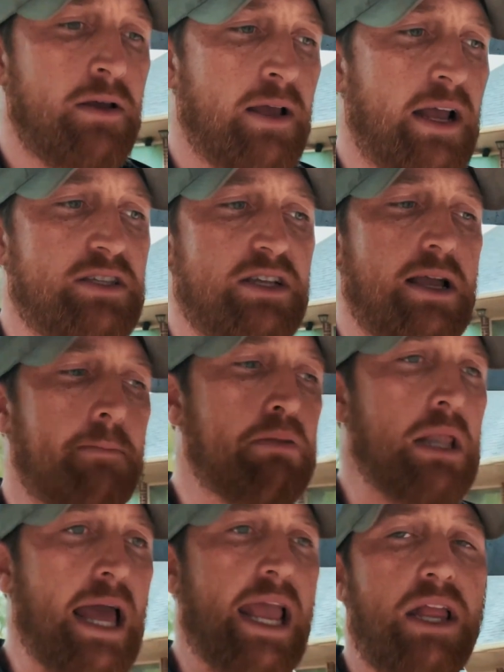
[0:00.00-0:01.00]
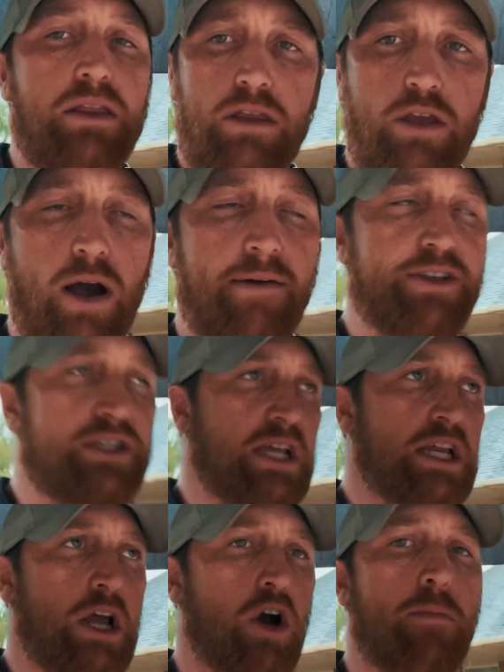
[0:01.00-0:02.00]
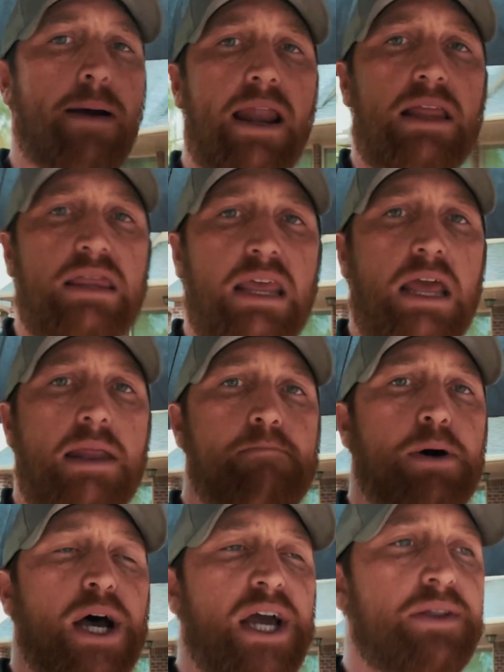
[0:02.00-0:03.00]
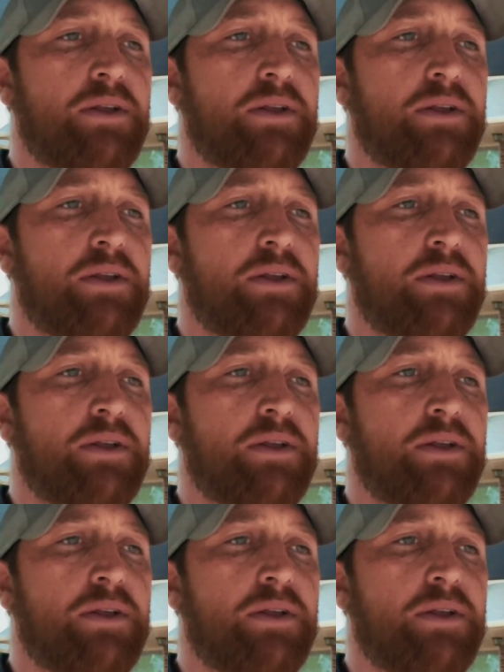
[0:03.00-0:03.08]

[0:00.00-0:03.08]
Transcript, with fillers: it's a complaint, you obviously know about it then, but